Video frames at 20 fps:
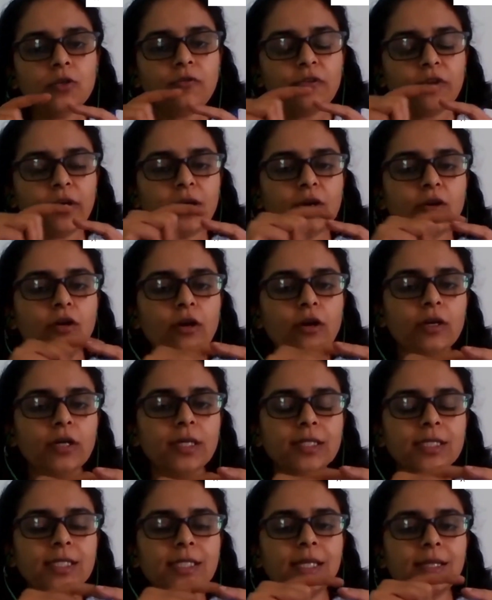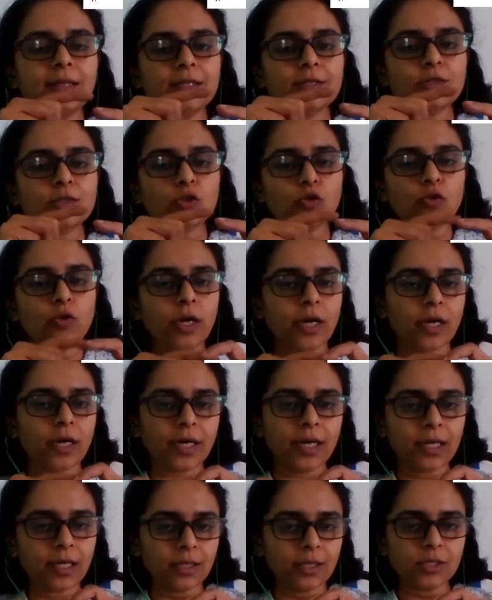If you had gone and seen this through our
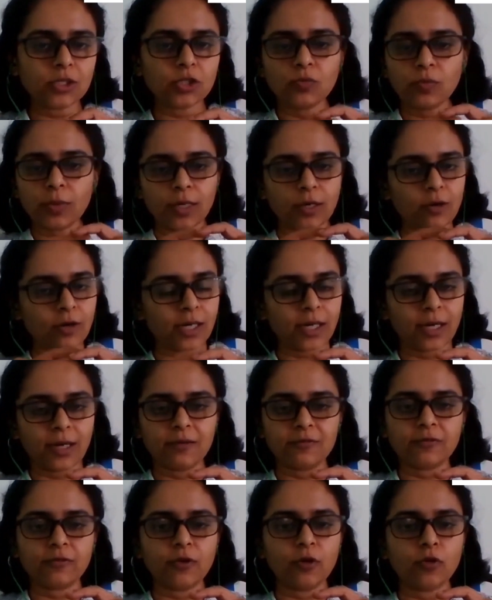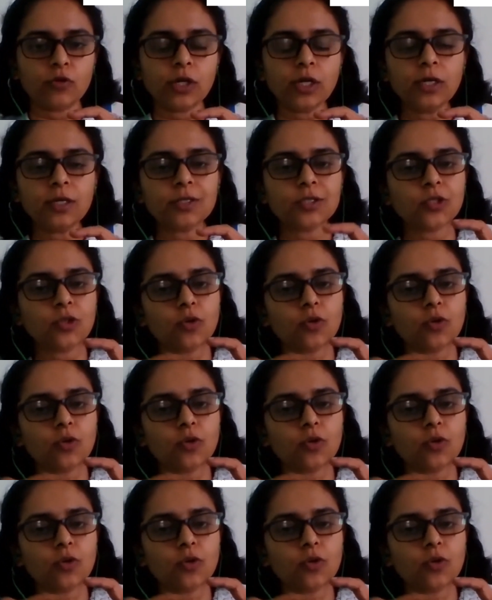ratings, you may not have found it.